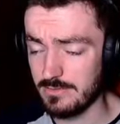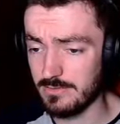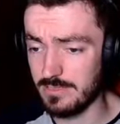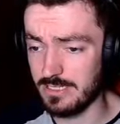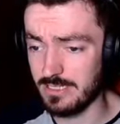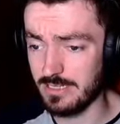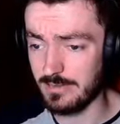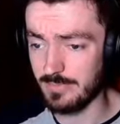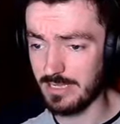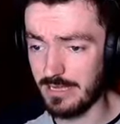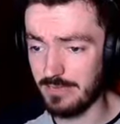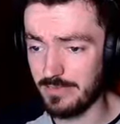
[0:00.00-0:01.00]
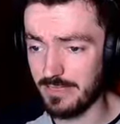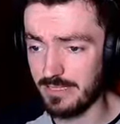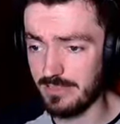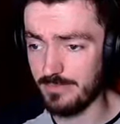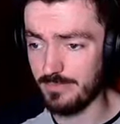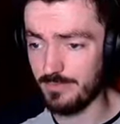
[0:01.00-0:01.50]
Right, I'm I'm gonna
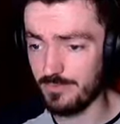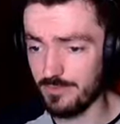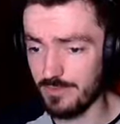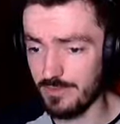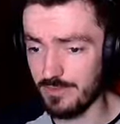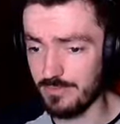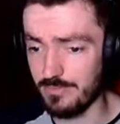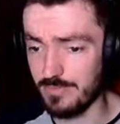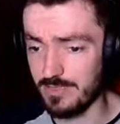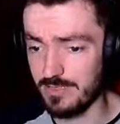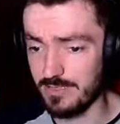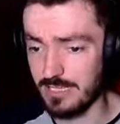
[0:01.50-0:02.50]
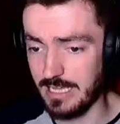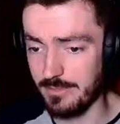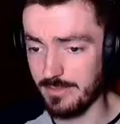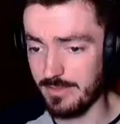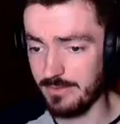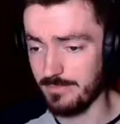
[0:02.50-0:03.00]
presume this is
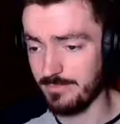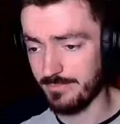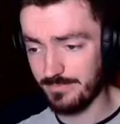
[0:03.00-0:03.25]
Captain.